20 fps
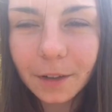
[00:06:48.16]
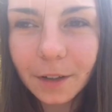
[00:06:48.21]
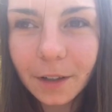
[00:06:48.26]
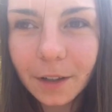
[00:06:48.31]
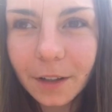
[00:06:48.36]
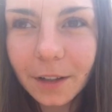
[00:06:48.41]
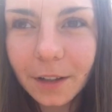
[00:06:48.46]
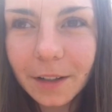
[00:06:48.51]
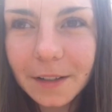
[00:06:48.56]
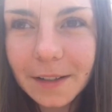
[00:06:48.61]

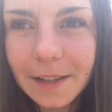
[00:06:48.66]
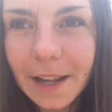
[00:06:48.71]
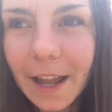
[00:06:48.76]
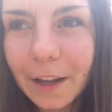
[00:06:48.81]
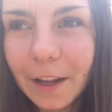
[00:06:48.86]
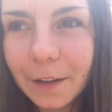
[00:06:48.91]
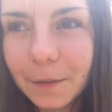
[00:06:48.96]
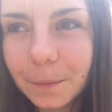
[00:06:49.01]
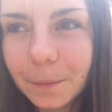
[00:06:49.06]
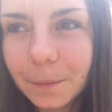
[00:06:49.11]
it's
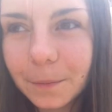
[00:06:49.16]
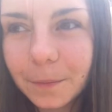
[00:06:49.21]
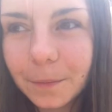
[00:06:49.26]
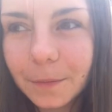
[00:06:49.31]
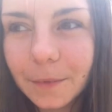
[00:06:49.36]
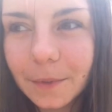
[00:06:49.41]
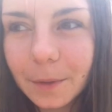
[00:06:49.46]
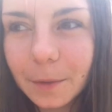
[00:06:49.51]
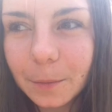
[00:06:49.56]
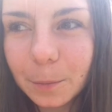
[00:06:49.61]
like
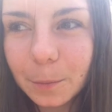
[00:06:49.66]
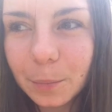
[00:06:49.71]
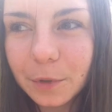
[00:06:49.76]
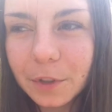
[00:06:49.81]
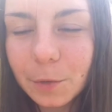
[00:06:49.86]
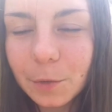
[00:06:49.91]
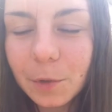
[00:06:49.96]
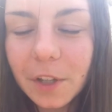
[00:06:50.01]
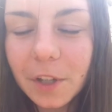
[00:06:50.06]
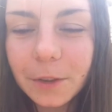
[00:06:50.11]

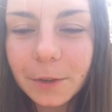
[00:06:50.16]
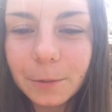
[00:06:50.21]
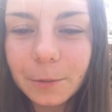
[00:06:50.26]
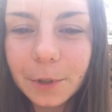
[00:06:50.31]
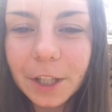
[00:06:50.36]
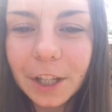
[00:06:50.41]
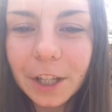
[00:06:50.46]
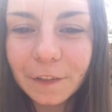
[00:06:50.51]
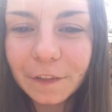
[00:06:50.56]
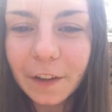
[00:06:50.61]
between
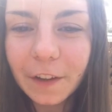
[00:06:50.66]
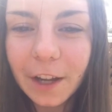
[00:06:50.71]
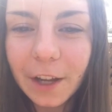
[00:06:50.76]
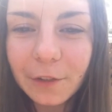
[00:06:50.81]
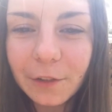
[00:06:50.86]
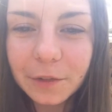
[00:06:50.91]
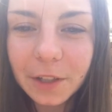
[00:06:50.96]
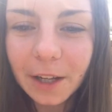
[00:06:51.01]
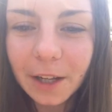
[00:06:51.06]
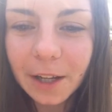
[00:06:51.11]
3 and
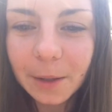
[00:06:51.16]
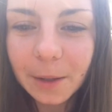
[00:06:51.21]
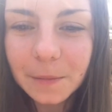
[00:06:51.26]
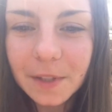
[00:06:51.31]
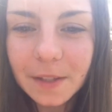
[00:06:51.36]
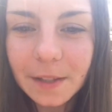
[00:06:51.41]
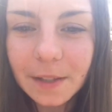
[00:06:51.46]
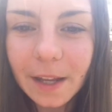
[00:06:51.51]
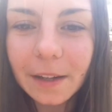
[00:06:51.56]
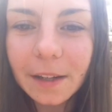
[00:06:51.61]
5 times,
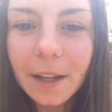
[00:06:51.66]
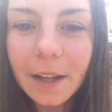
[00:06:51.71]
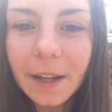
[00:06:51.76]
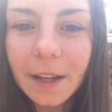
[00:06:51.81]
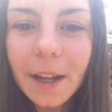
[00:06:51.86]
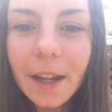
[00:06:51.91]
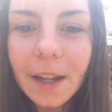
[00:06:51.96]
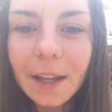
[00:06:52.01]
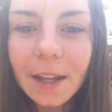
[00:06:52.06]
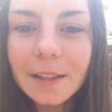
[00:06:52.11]
and
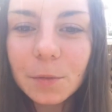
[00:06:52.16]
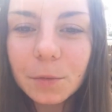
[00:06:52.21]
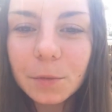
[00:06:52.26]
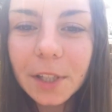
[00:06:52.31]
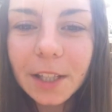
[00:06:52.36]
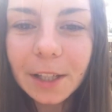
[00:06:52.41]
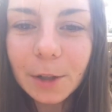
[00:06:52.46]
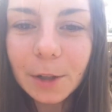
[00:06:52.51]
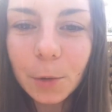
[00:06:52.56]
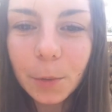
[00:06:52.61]
it's
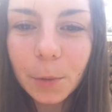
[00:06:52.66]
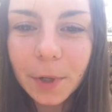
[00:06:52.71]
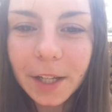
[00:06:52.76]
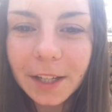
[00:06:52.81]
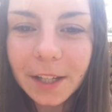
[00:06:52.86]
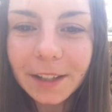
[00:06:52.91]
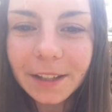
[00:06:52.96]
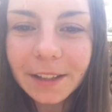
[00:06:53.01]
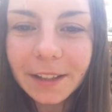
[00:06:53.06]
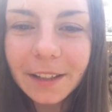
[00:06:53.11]
really
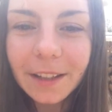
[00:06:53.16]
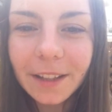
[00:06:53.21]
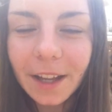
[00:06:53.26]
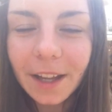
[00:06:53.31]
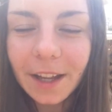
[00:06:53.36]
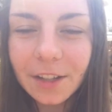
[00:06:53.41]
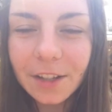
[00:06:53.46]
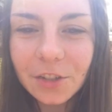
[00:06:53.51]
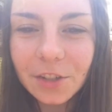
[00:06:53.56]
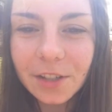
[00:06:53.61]
quick
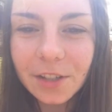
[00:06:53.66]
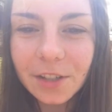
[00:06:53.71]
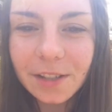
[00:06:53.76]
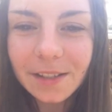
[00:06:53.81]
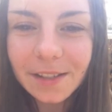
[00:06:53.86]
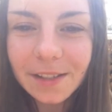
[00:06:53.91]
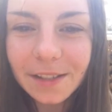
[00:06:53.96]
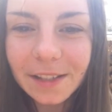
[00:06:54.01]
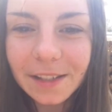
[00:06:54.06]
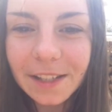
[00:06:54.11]
and
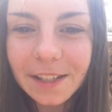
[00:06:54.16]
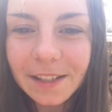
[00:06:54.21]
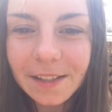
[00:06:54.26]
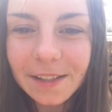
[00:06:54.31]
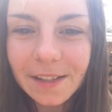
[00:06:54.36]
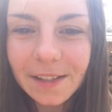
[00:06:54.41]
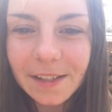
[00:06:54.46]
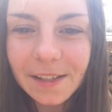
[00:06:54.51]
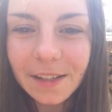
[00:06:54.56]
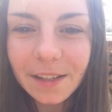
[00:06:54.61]
just
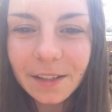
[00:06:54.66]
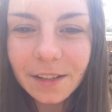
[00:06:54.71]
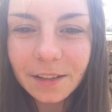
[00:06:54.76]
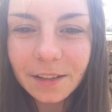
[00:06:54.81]
easy